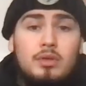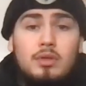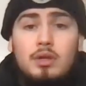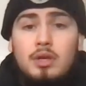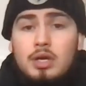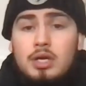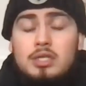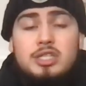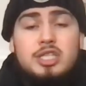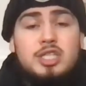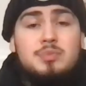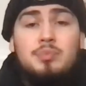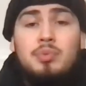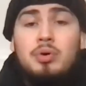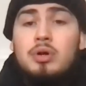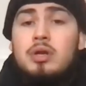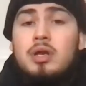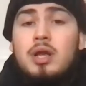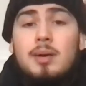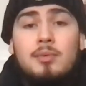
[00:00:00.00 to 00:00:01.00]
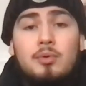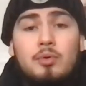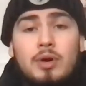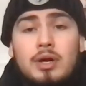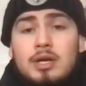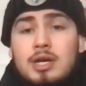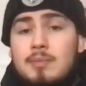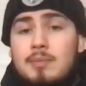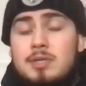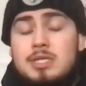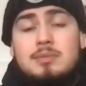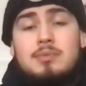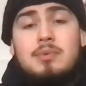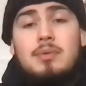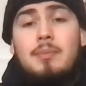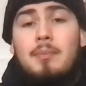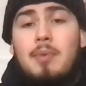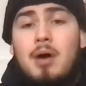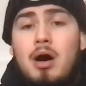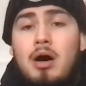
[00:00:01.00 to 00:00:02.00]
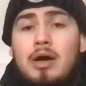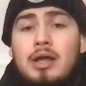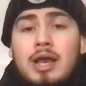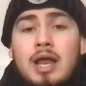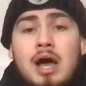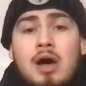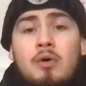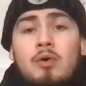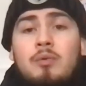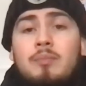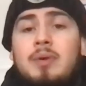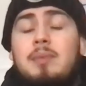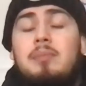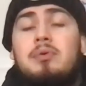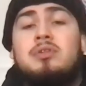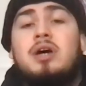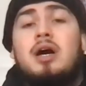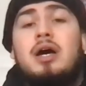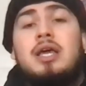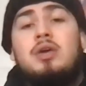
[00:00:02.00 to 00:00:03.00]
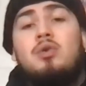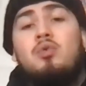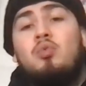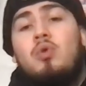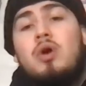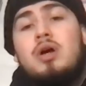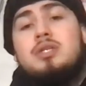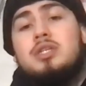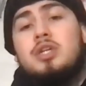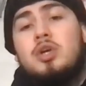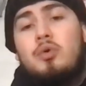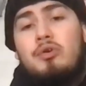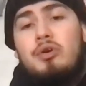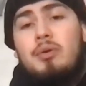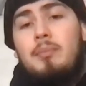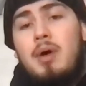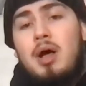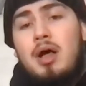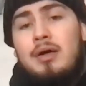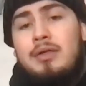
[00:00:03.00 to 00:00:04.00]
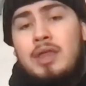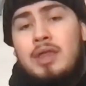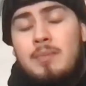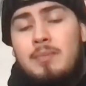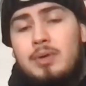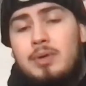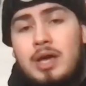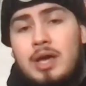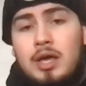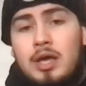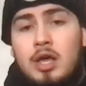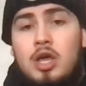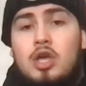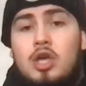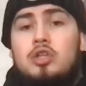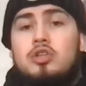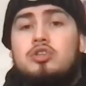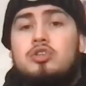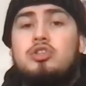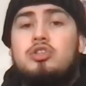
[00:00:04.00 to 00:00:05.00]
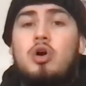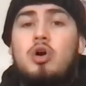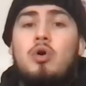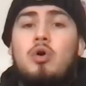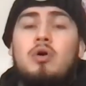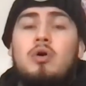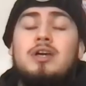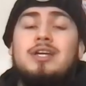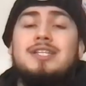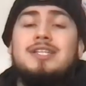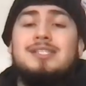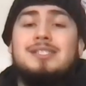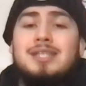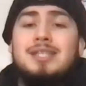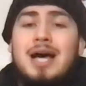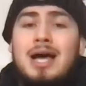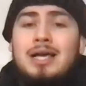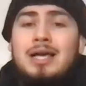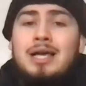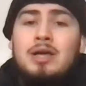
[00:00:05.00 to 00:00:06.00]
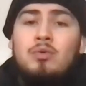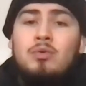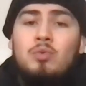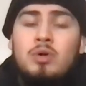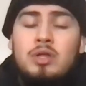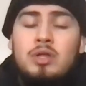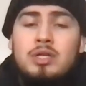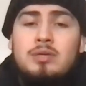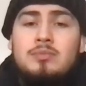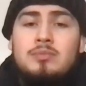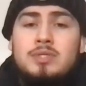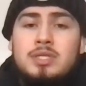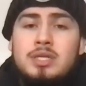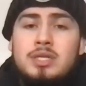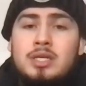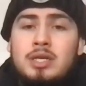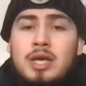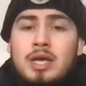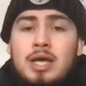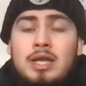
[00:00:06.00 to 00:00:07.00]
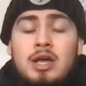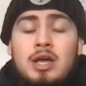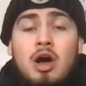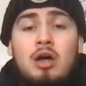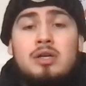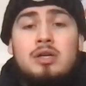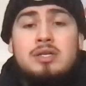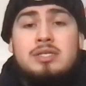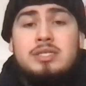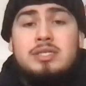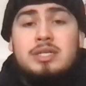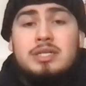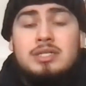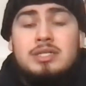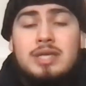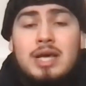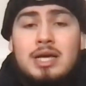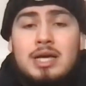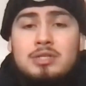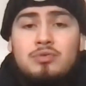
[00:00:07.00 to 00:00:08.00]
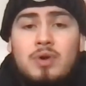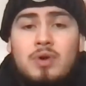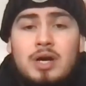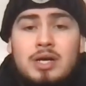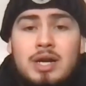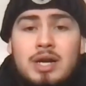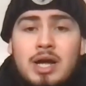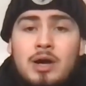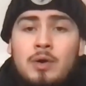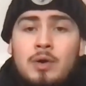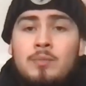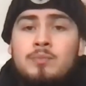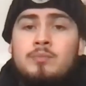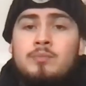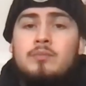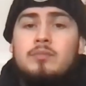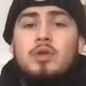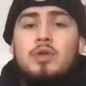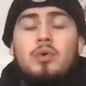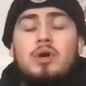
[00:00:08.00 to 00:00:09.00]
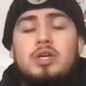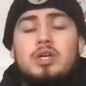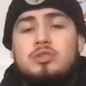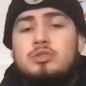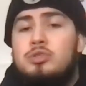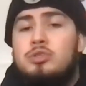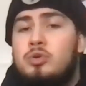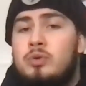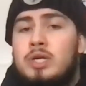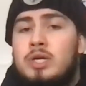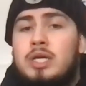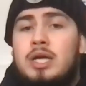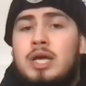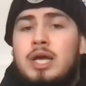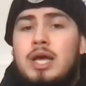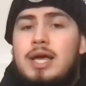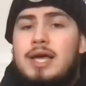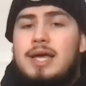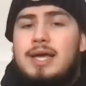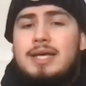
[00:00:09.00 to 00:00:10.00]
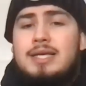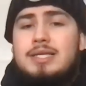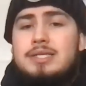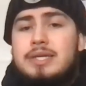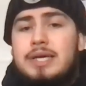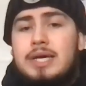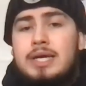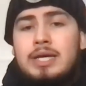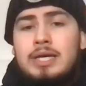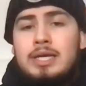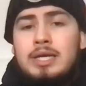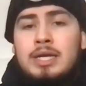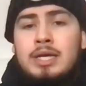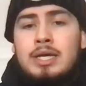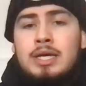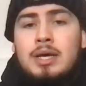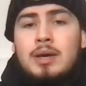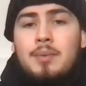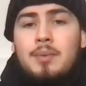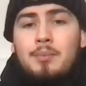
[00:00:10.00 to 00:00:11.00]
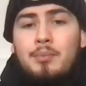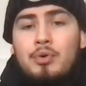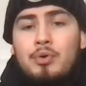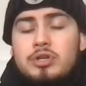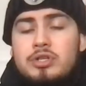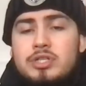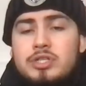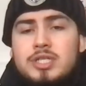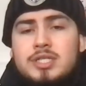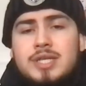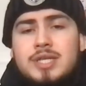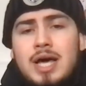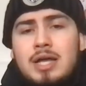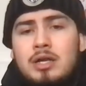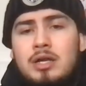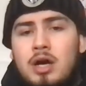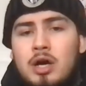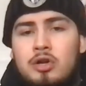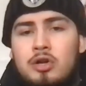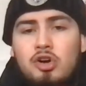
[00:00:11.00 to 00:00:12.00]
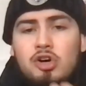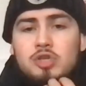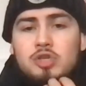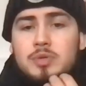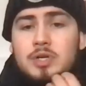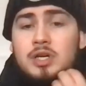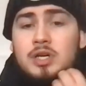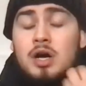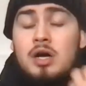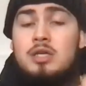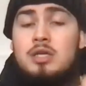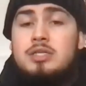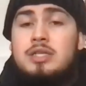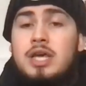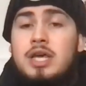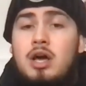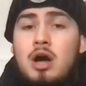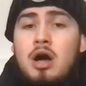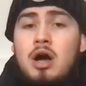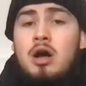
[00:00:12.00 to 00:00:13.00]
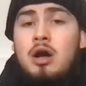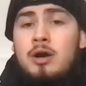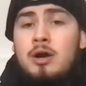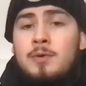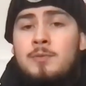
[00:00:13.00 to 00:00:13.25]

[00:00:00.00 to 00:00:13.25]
he's just putting up great numbers. He's been balling out, and people thought he wasn't going to ball in the NBA. So Zion Williamson and all his success right now, what he's doing, is getting pushed aside and unnoticed because they are